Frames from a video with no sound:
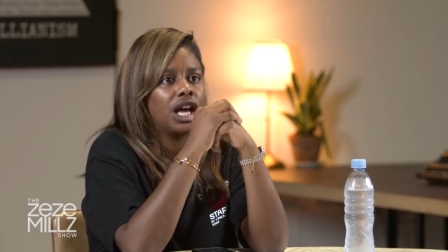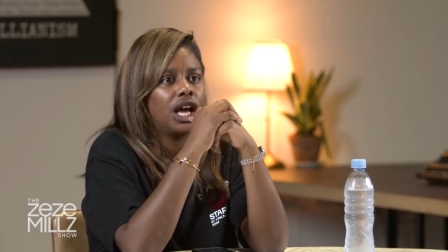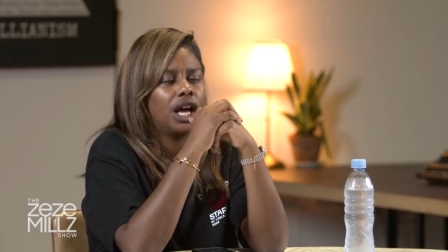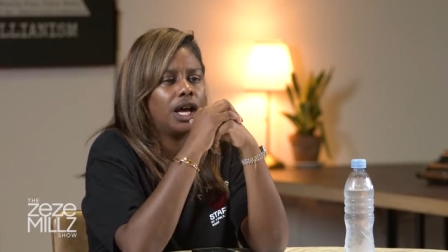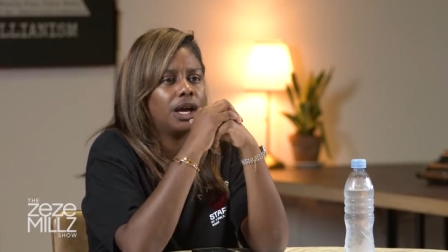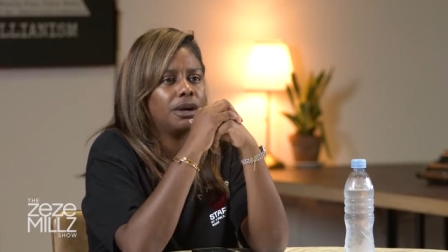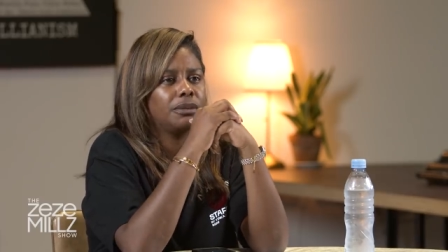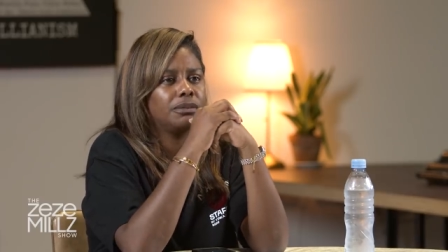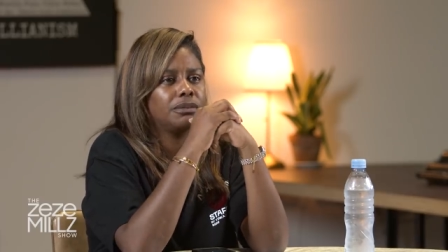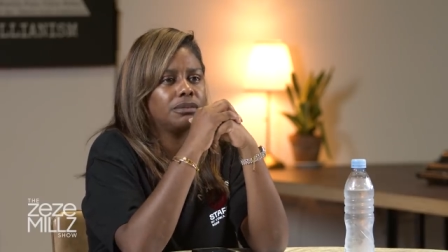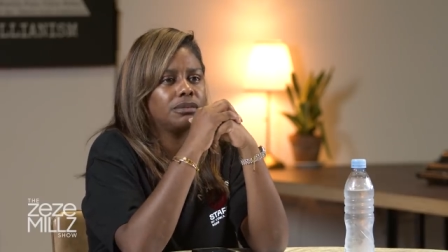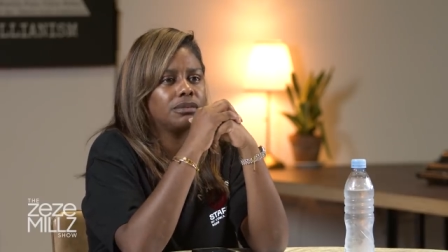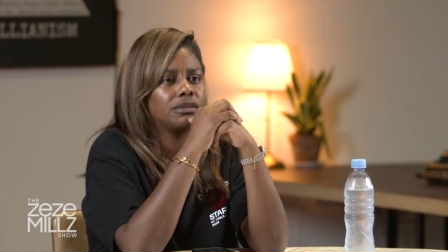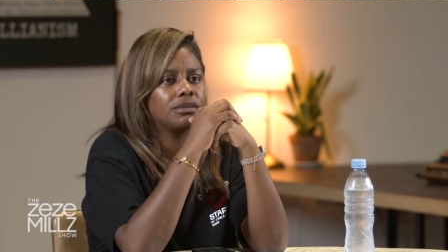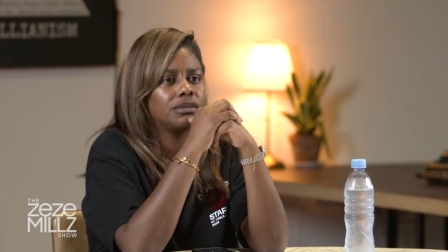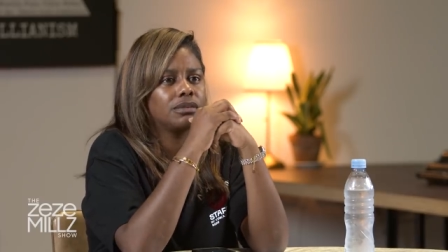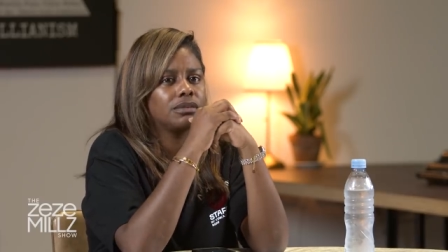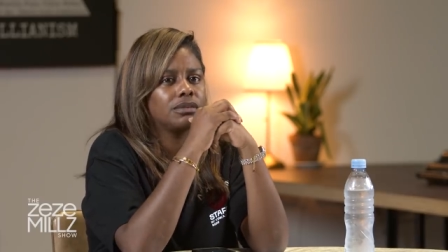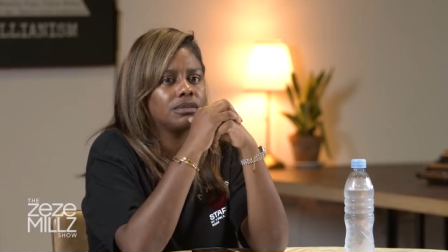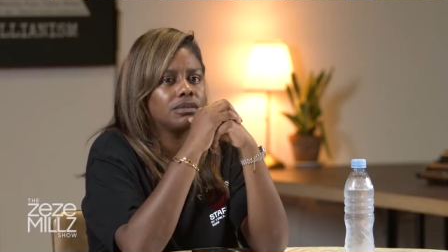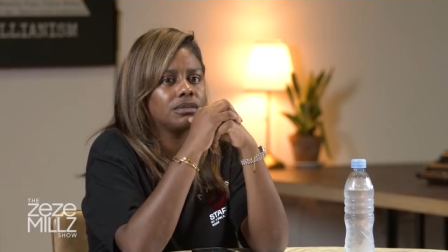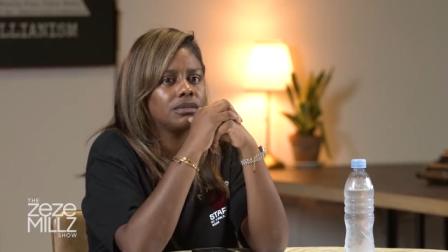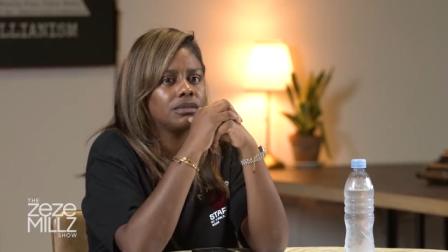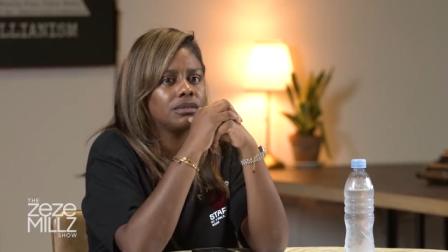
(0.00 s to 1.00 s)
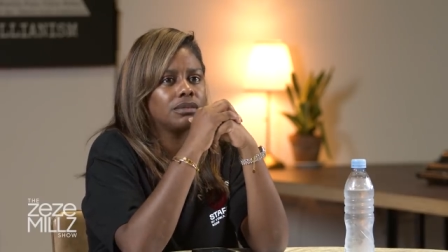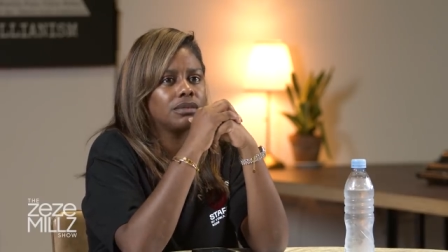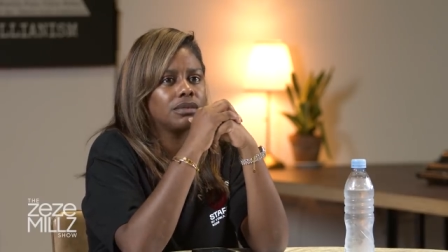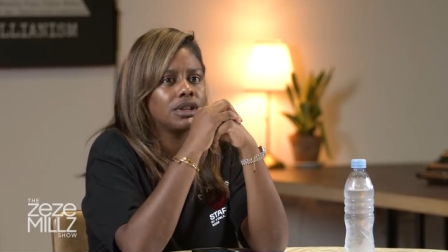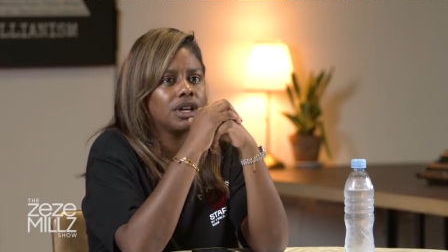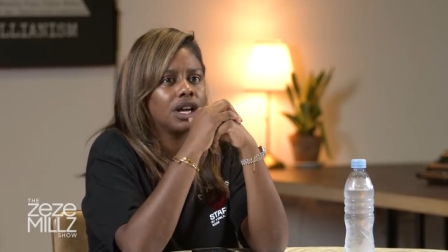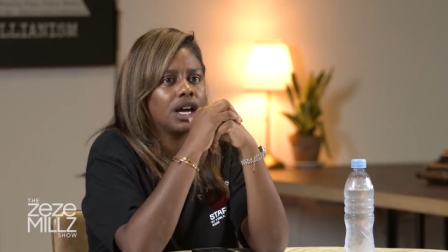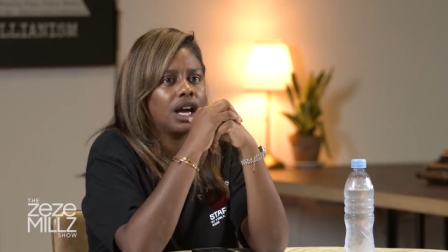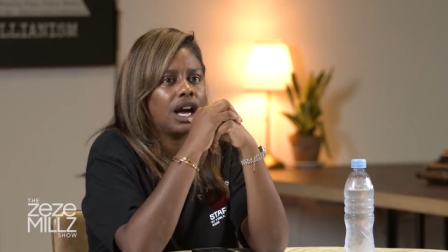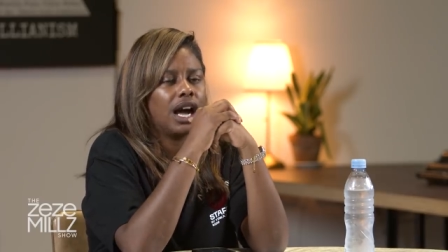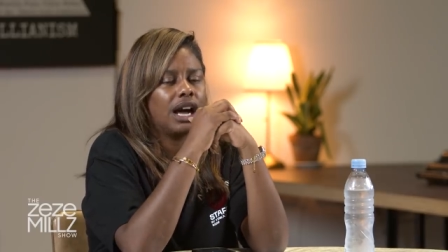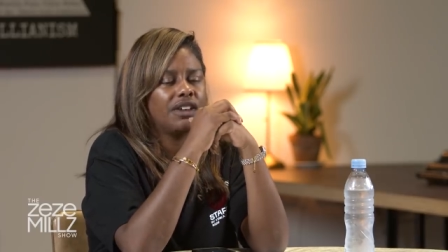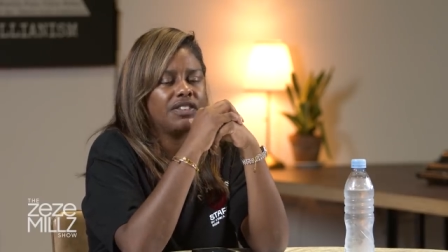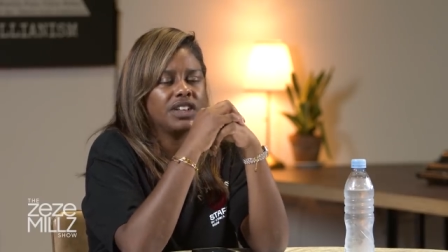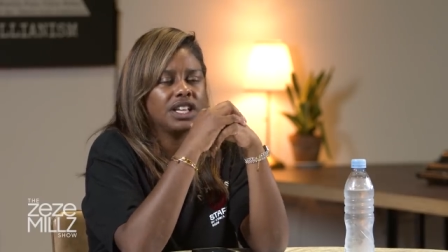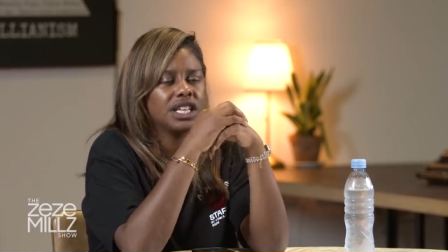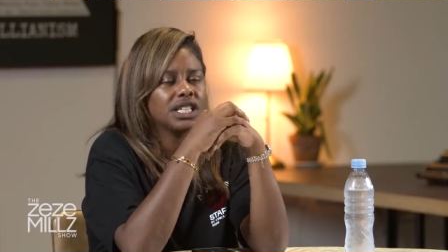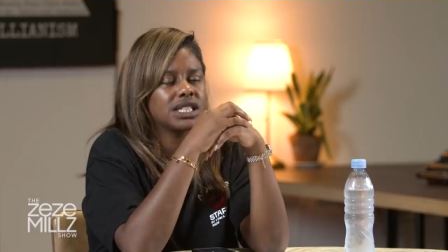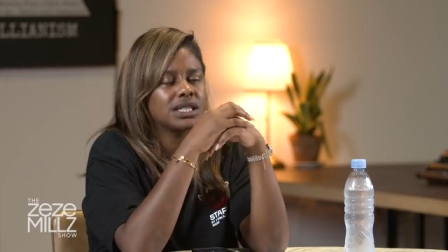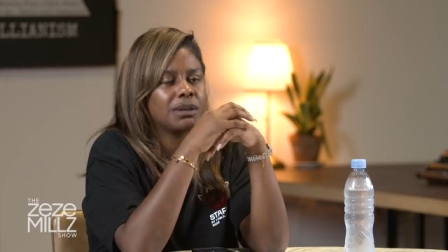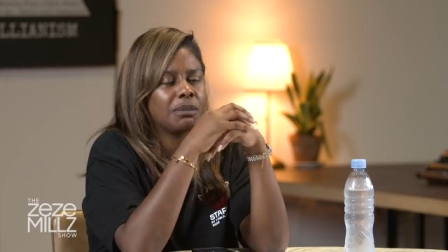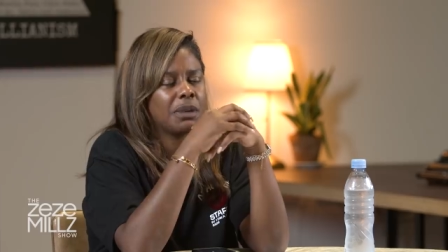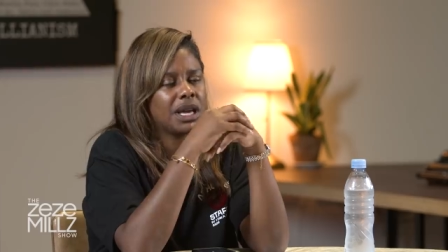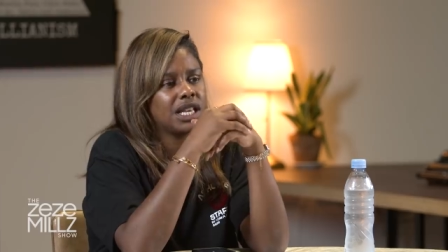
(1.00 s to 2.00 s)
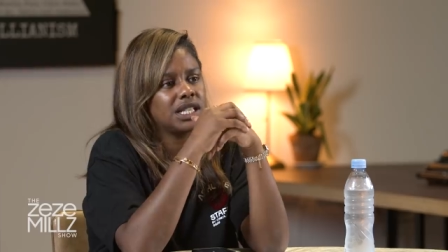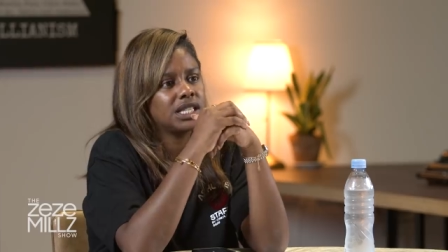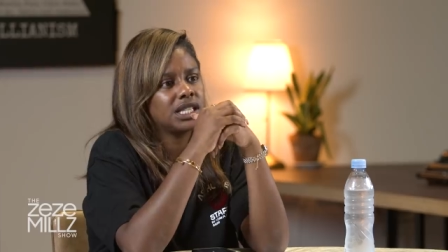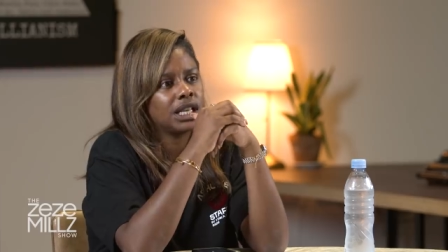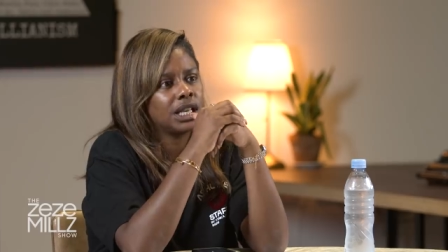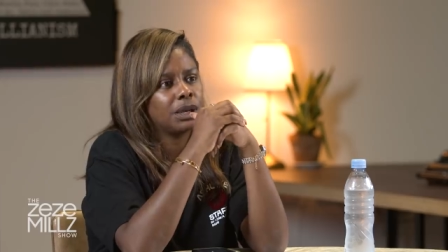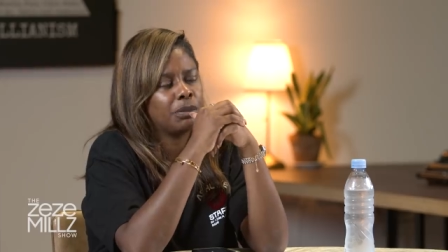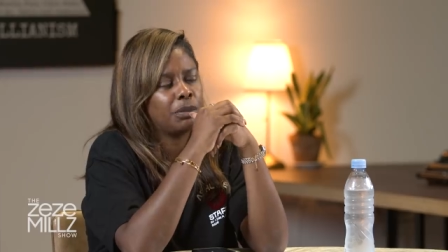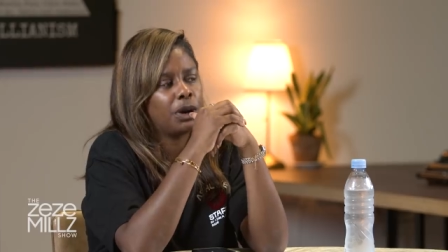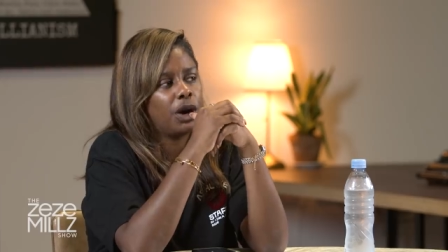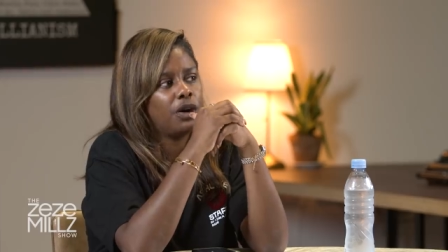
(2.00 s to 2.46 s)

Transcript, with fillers: Um, I think it's amazing.